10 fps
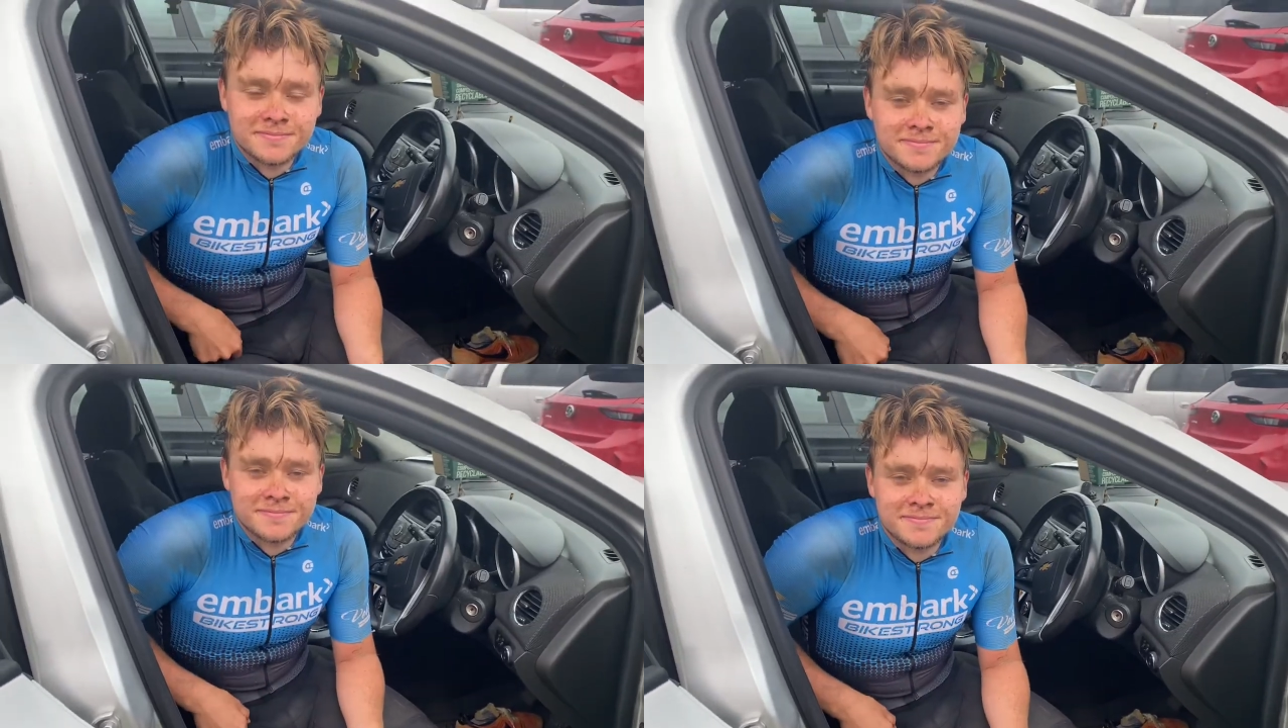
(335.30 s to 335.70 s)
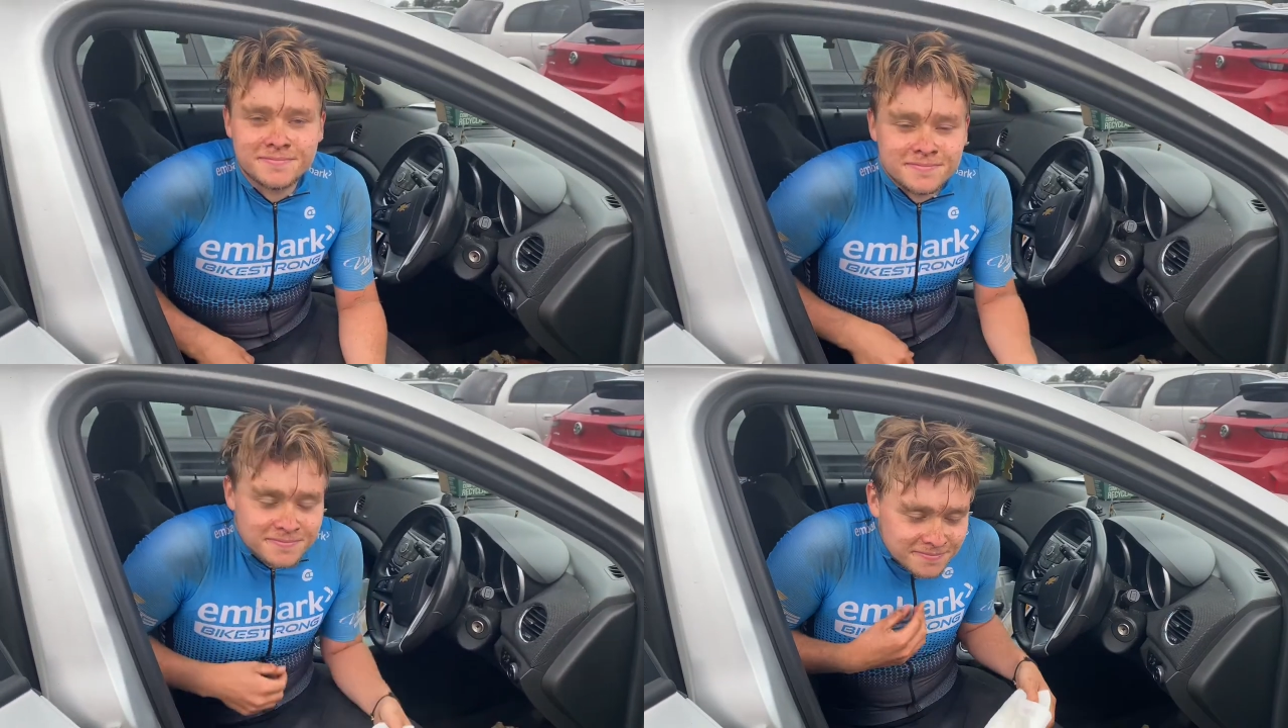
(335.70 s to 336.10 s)
Here
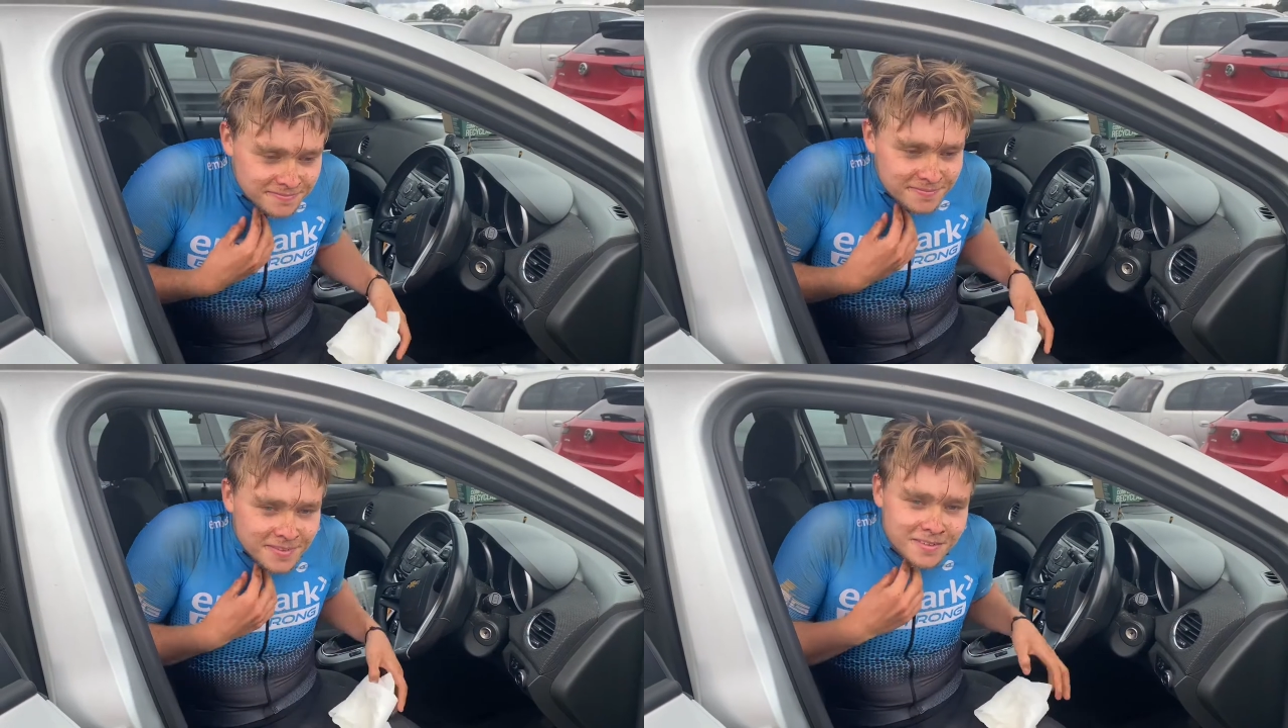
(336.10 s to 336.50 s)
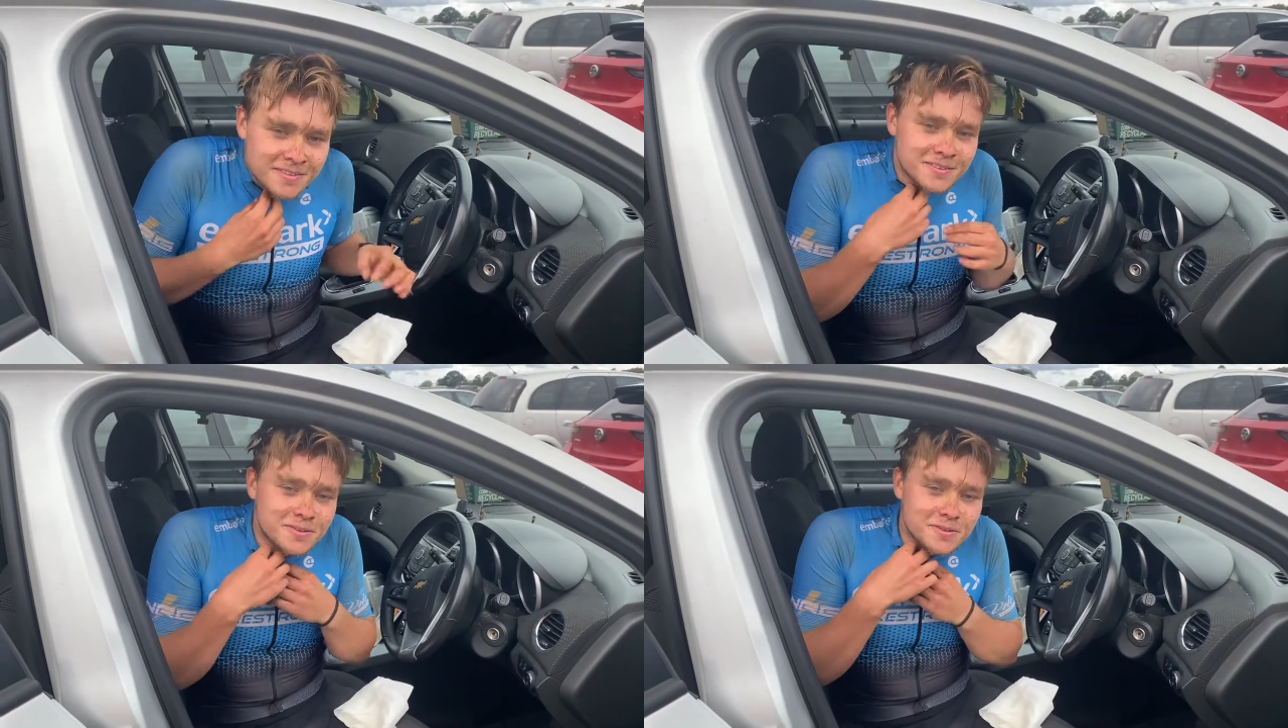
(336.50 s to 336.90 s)
he is.
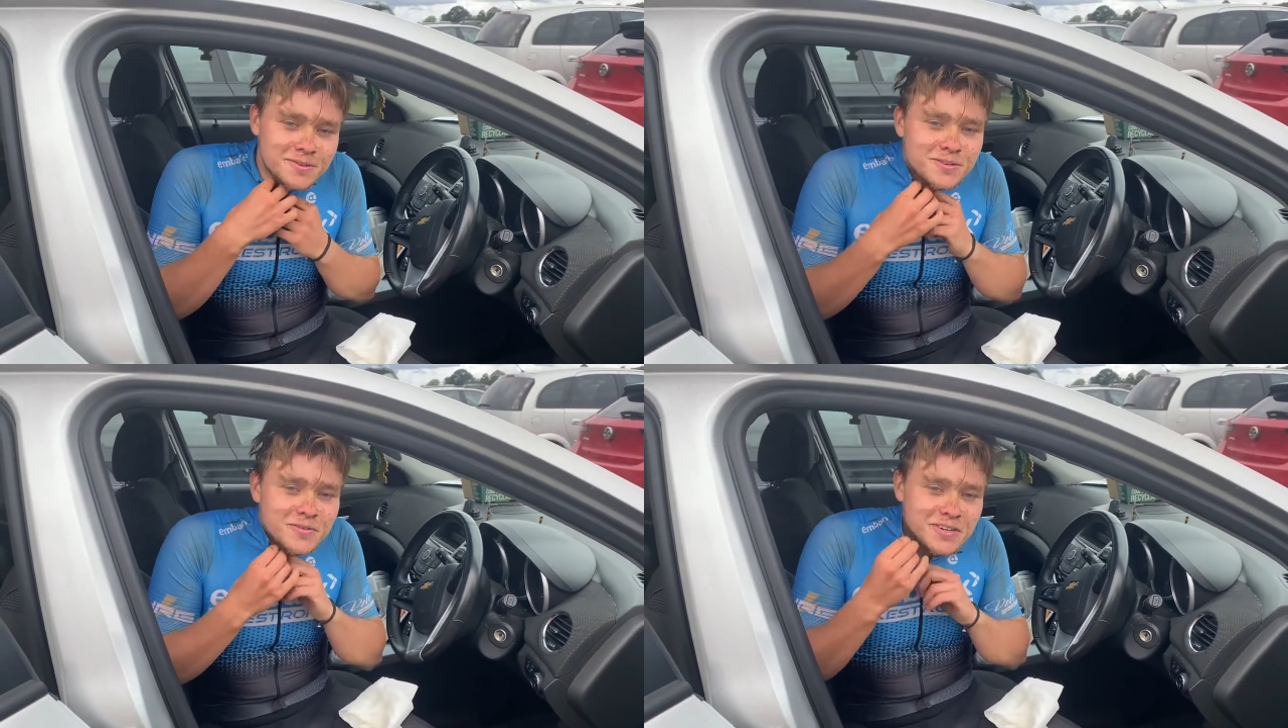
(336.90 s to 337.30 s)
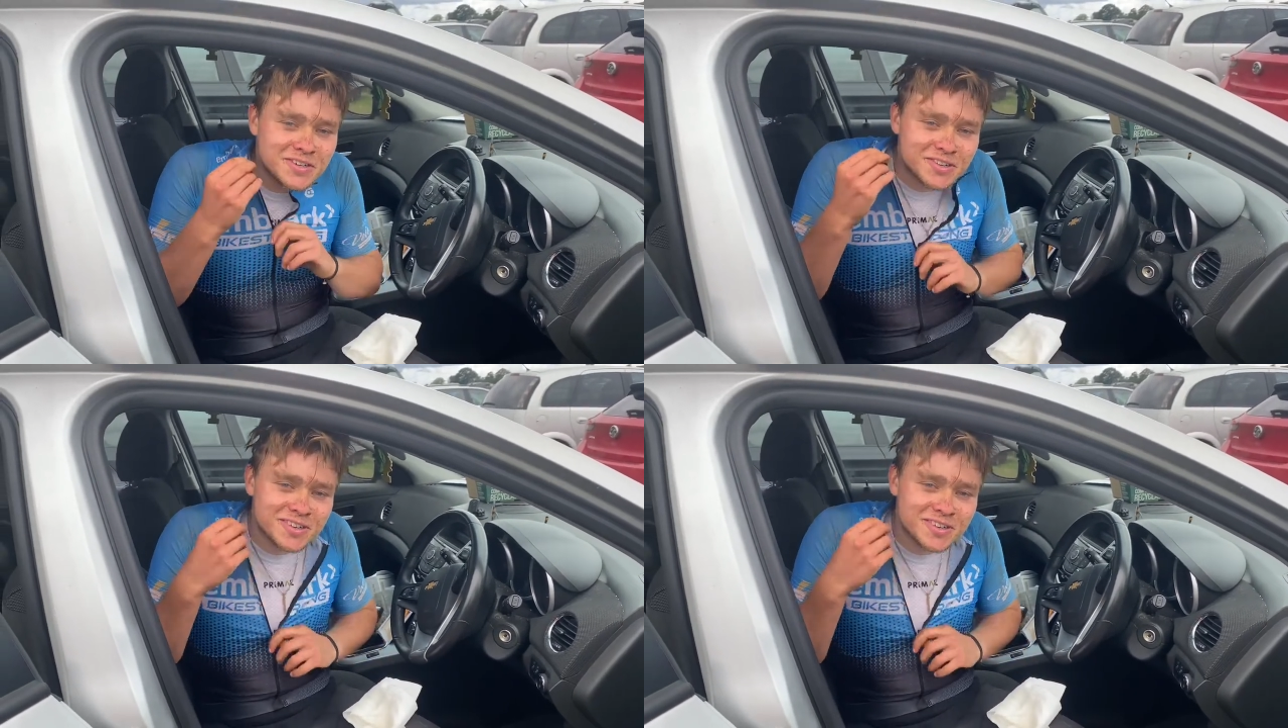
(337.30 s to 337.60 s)
So just finished